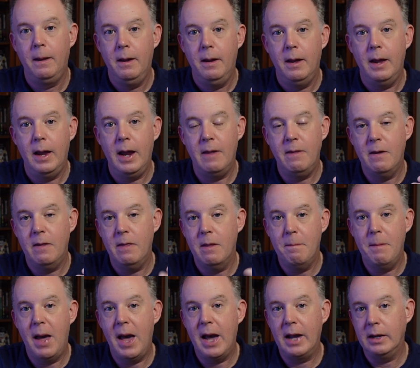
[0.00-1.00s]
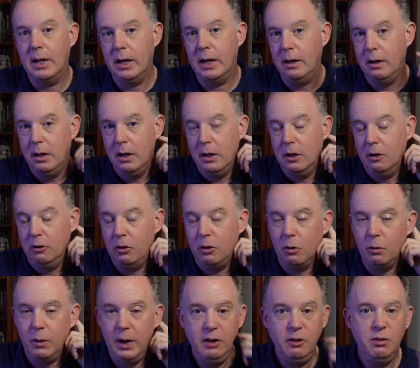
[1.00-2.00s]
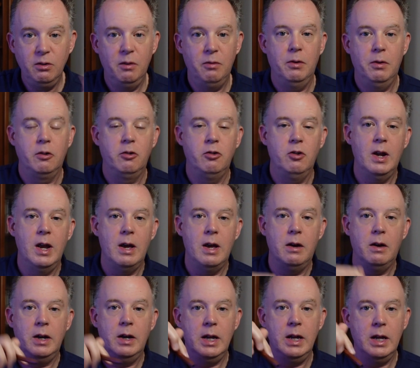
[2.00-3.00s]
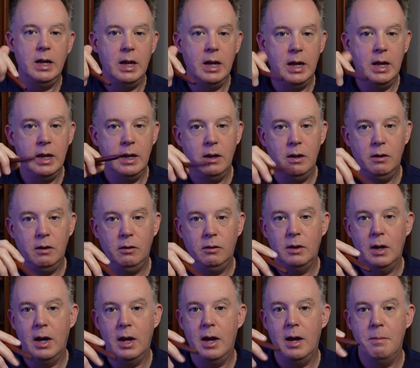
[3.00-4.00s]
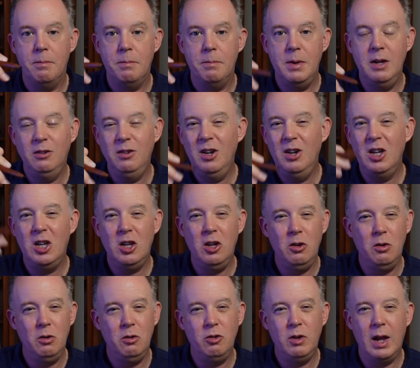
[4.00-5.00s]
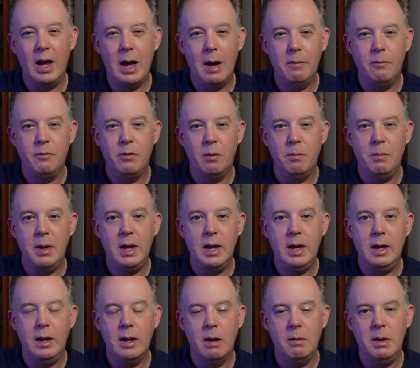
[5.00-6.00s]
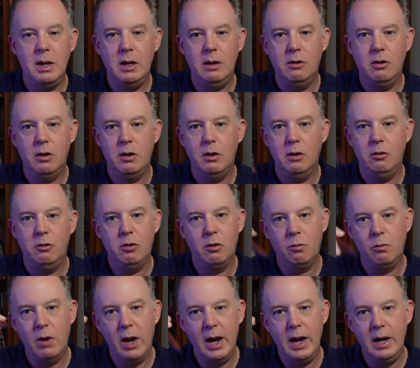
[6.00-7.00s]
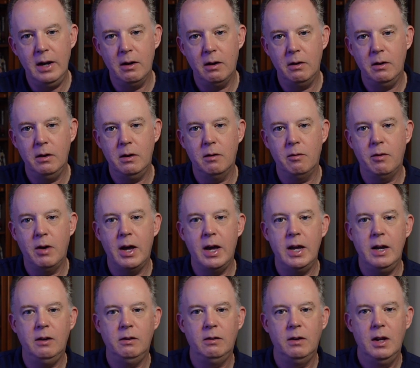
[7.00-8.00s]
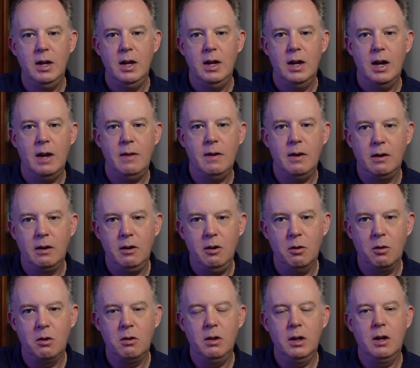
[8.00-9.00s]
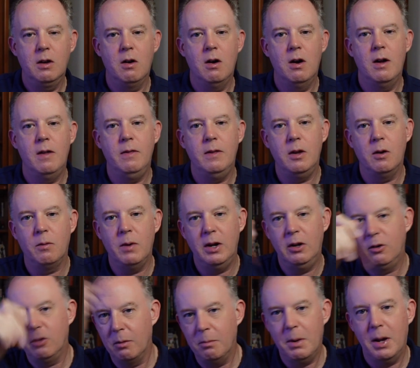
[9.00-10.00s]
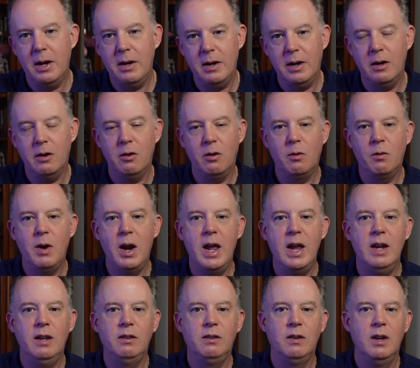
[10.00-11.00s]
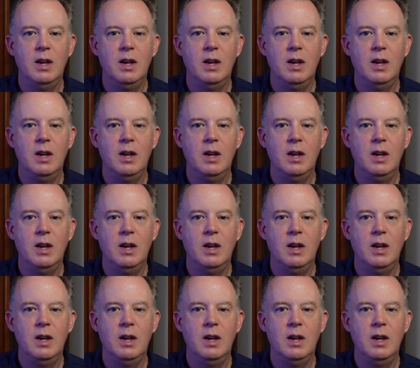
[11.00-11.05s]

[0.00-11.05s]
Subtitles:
and then the magnet. So the eraser functionality isn't a huge gap for me. I mean, to write on a device and then click on the eraser button and erase